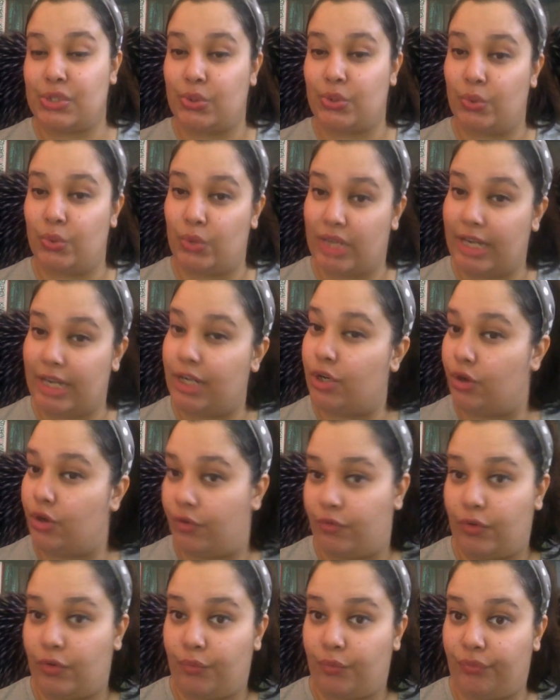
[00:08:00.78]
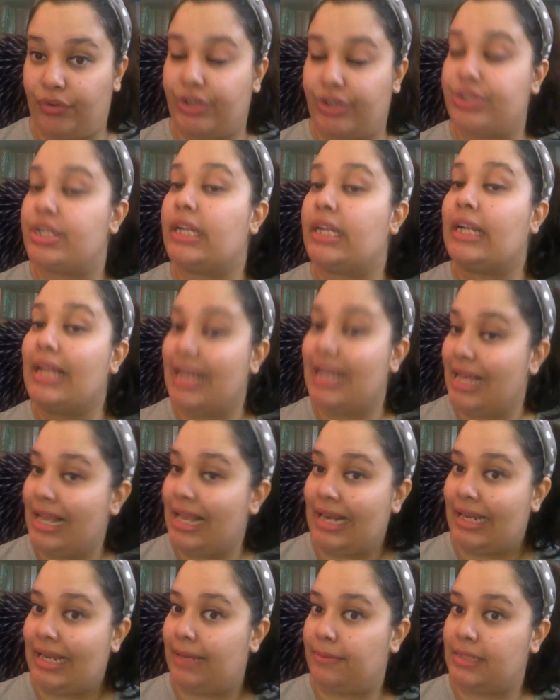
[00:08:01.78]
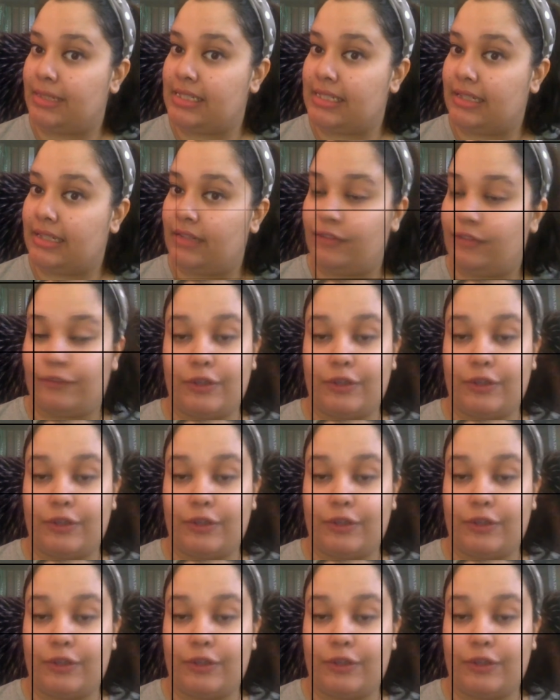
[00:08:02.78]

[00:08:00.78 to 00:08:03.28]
who write long form fiction like myself.